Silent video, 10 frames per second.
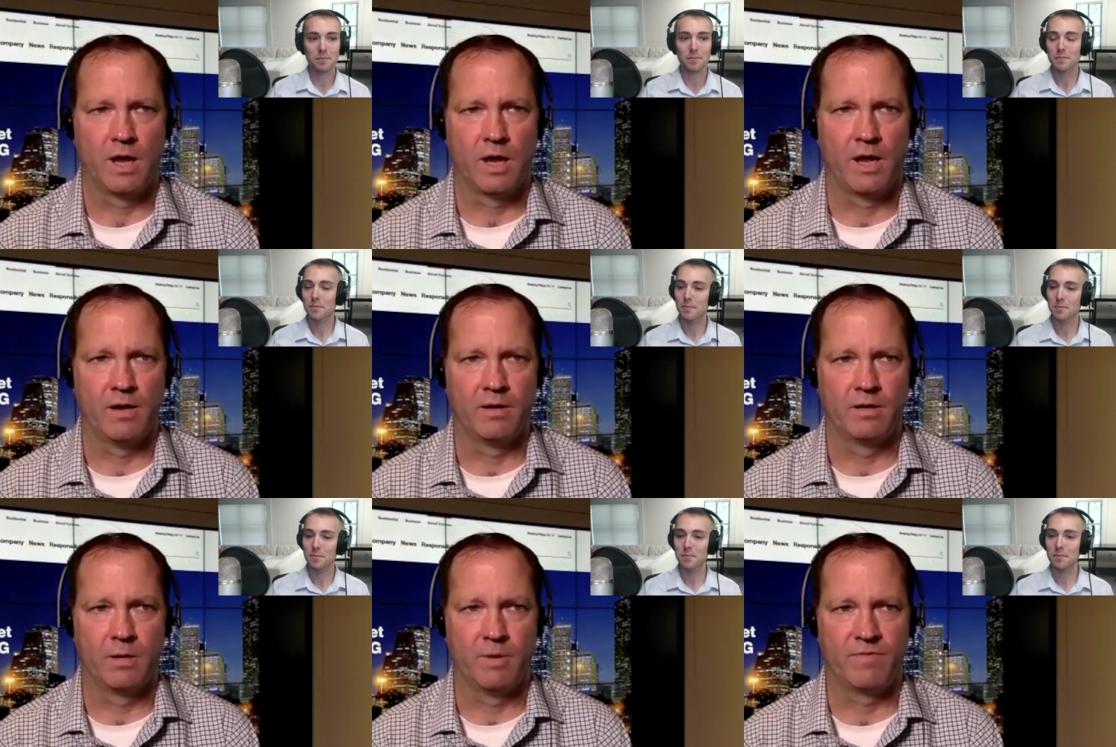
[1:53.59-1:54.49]

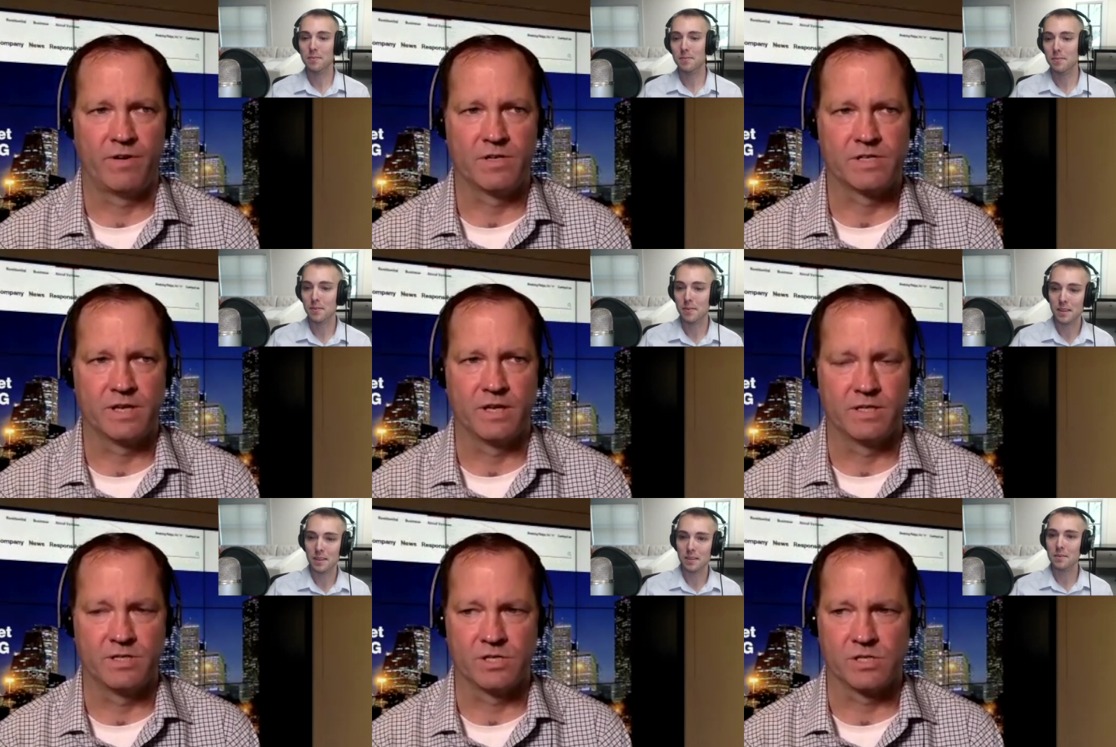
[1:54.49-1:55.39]
Speaker 1: And, you know, my first
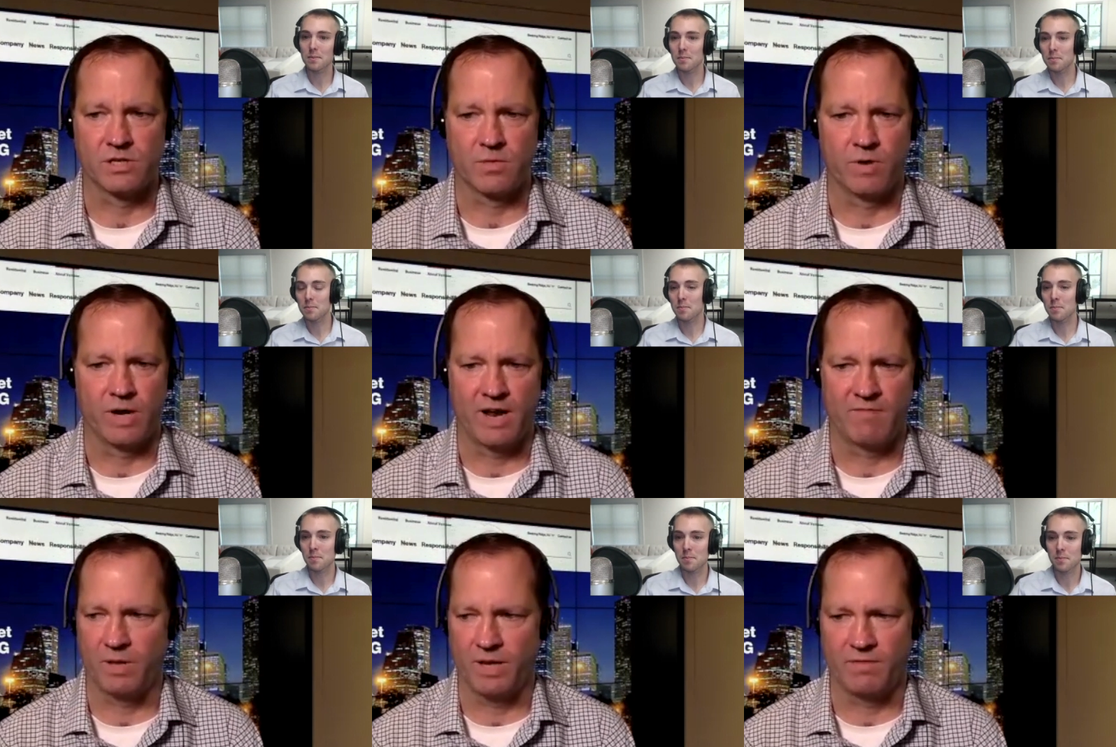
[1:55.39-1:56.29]
thing is just look at what I
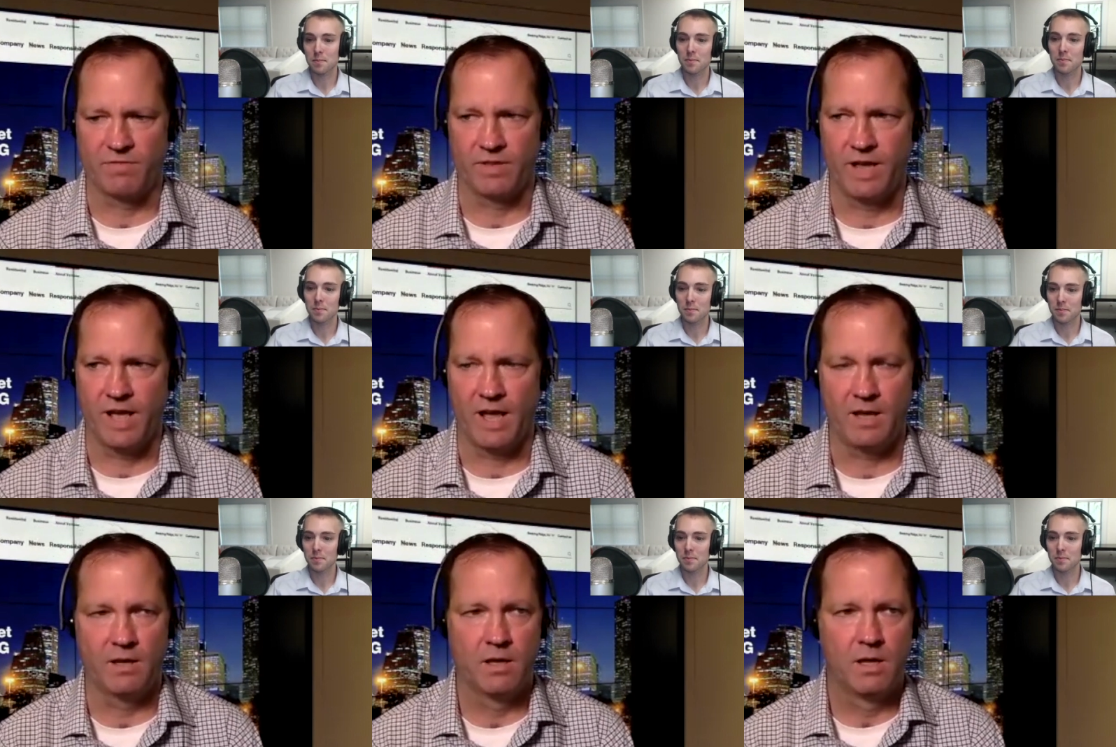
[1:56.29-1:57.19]
have planned for the
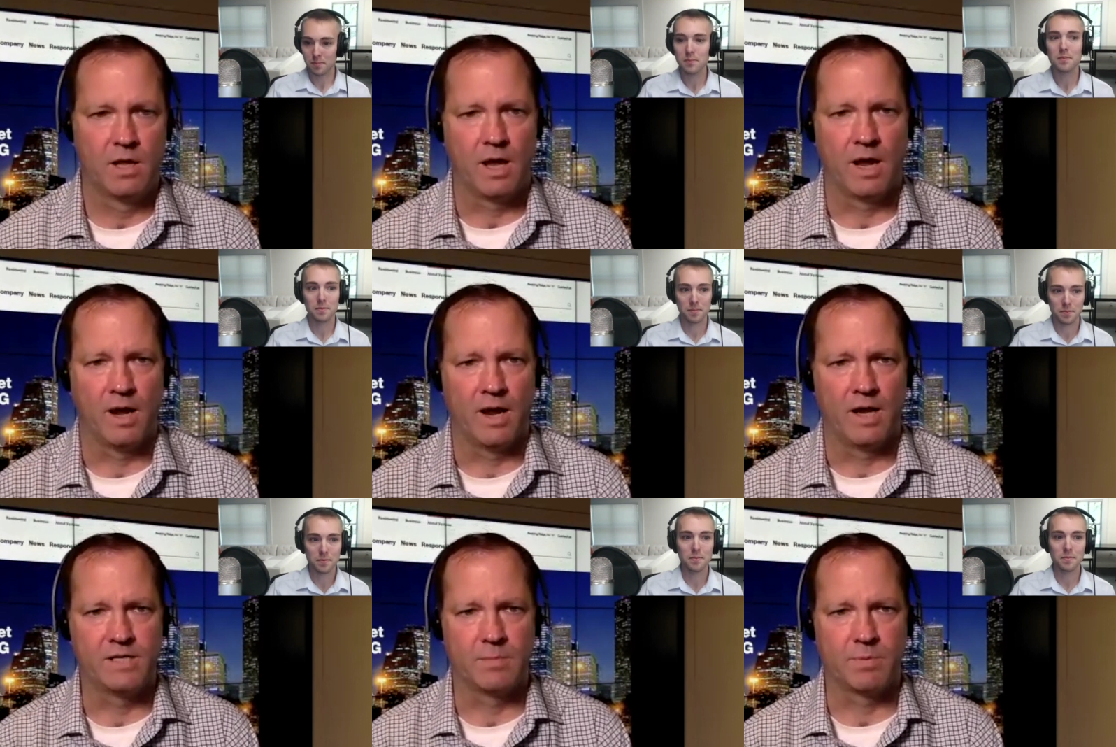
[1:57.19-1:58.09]
day. And
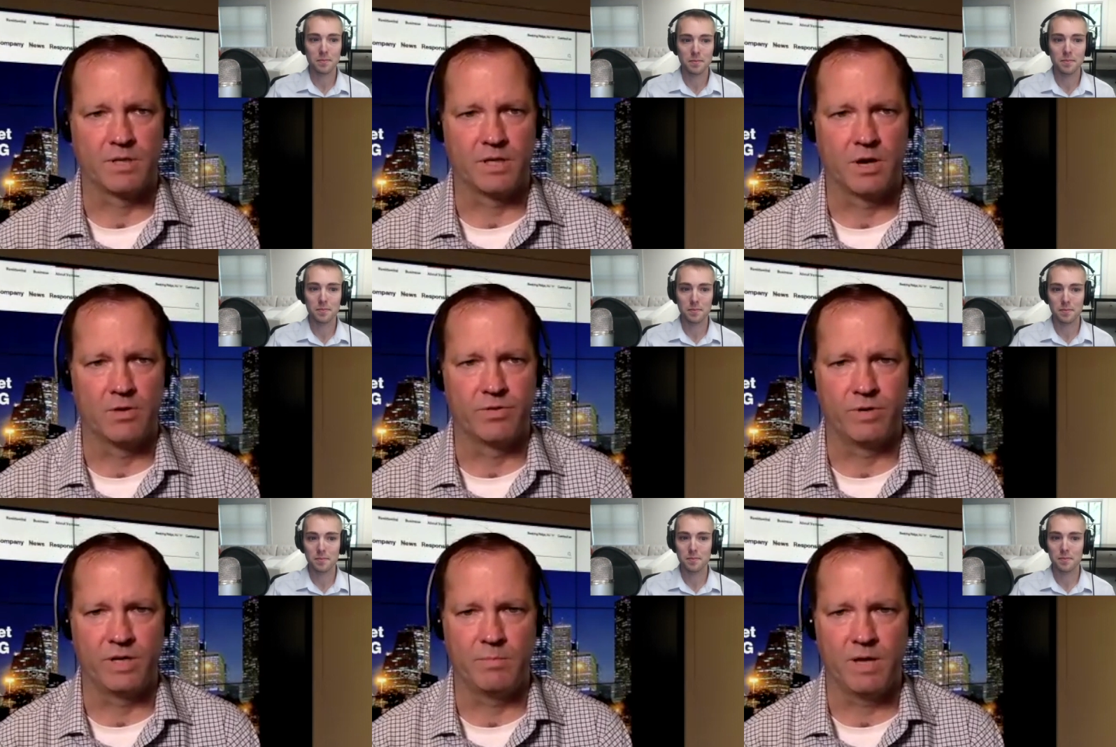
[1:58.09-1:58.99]
then I typically go
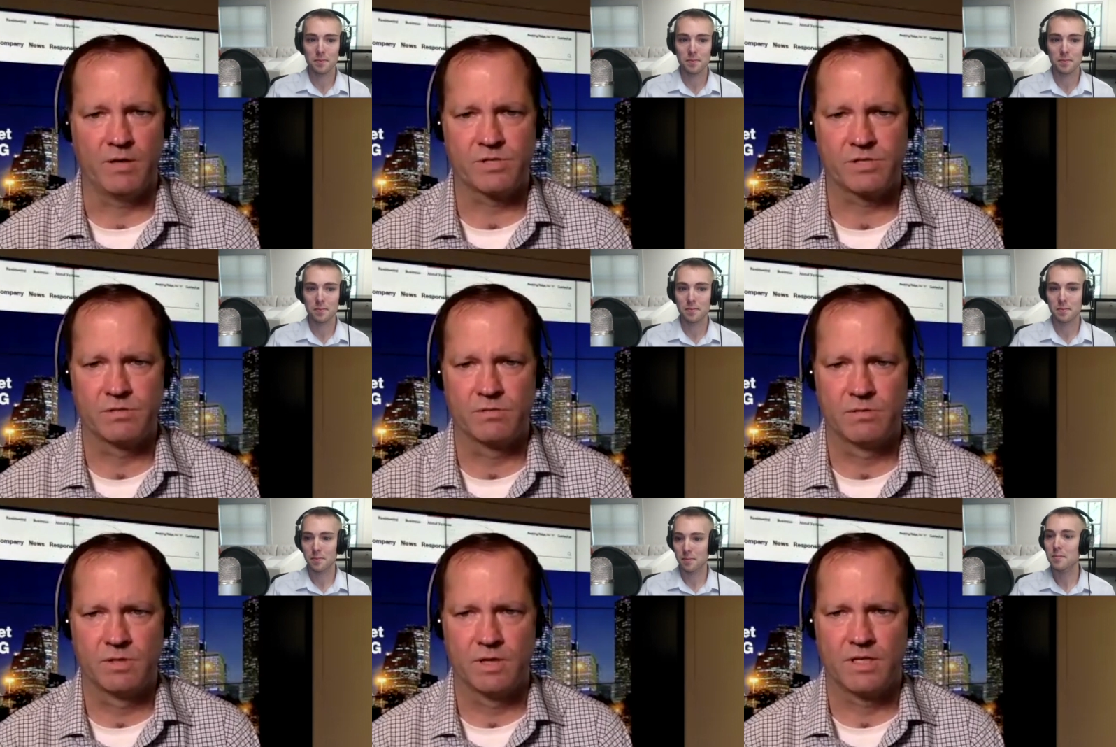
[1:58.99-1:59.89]
through emails
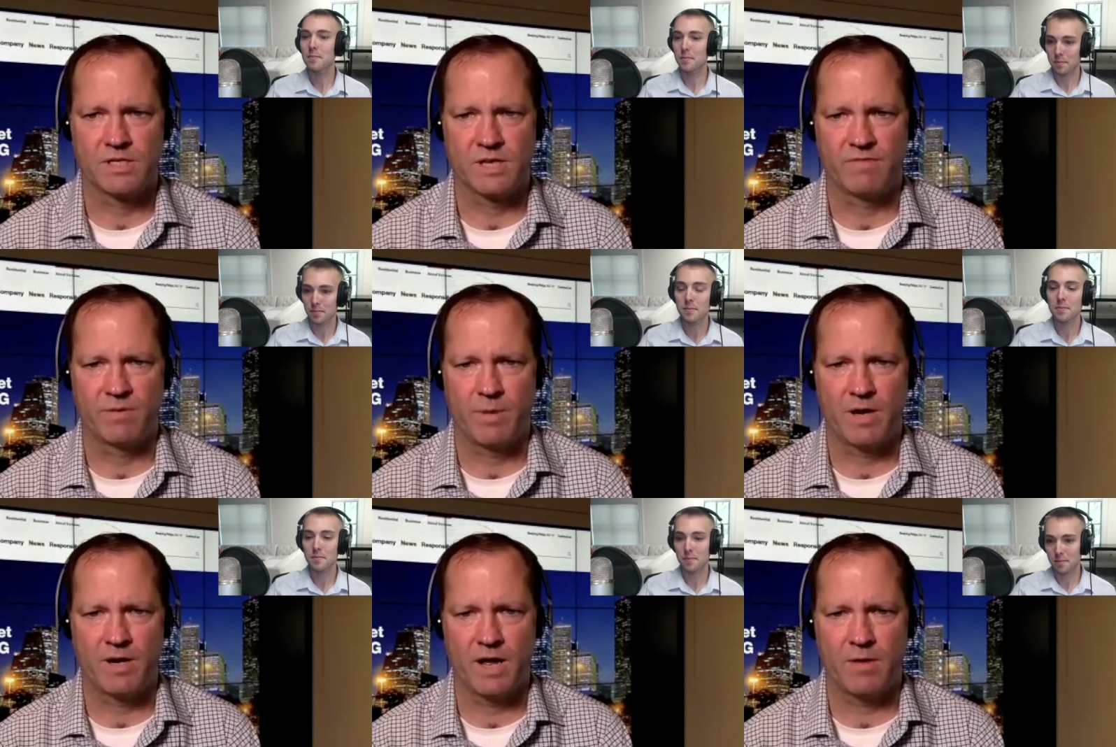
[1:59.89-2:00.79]
and stuff for
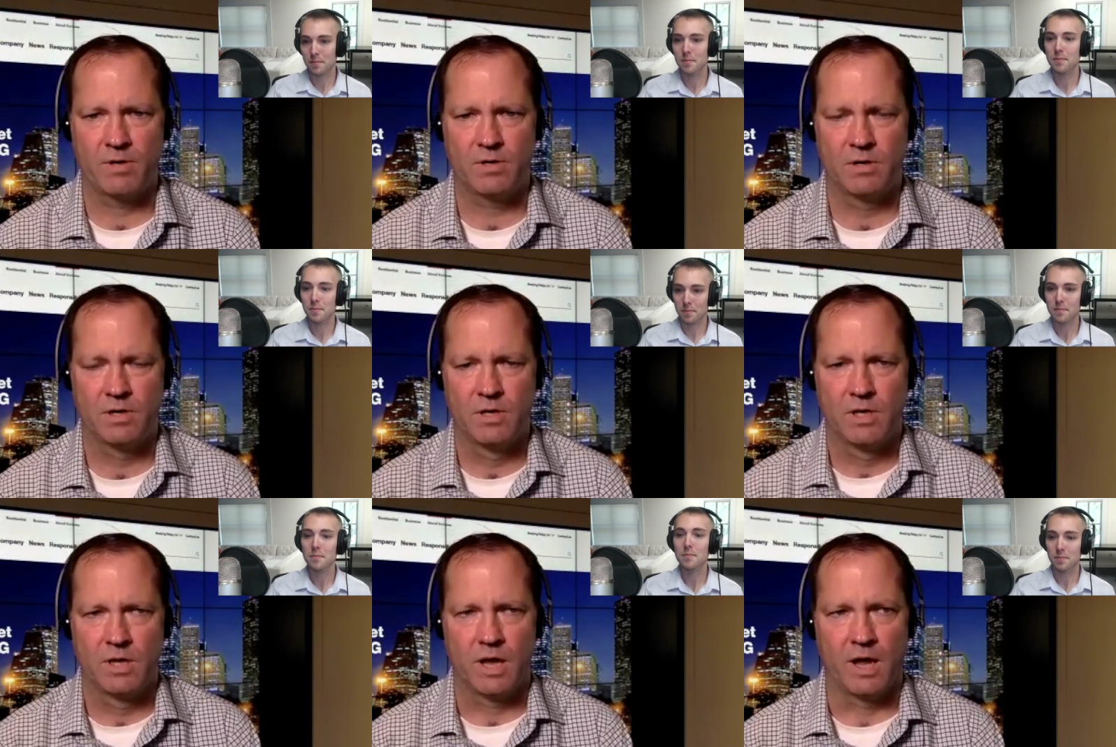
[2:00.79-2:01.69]
about an hour.
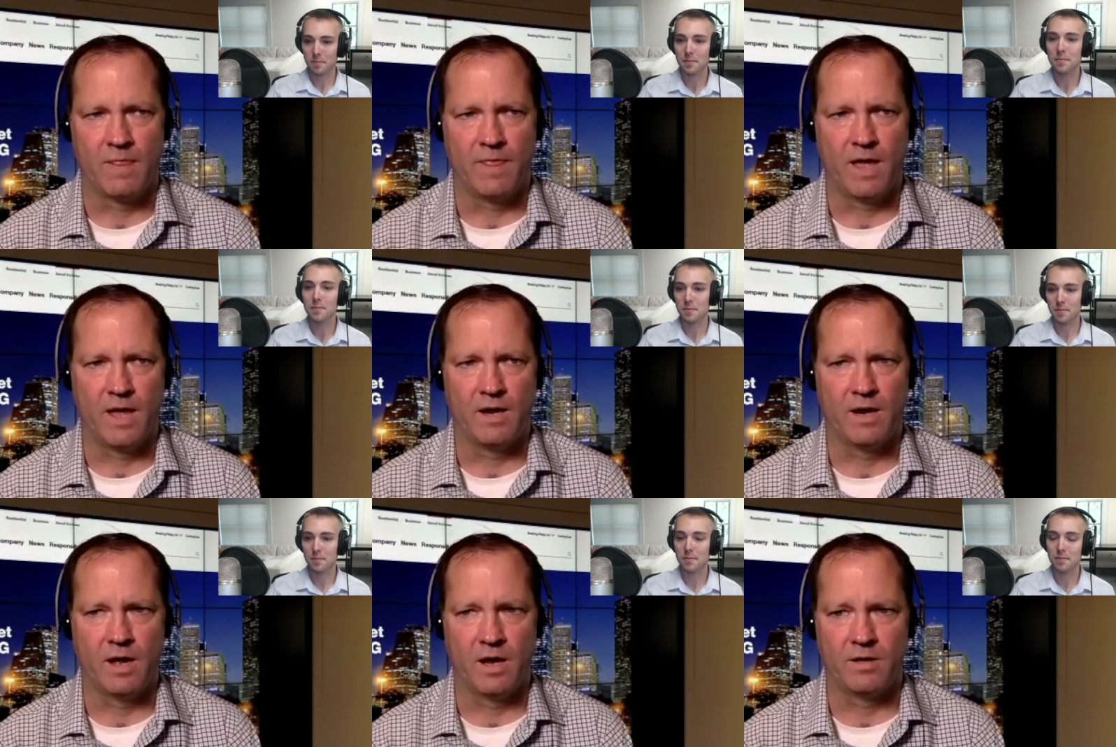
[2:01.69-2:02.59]
And then,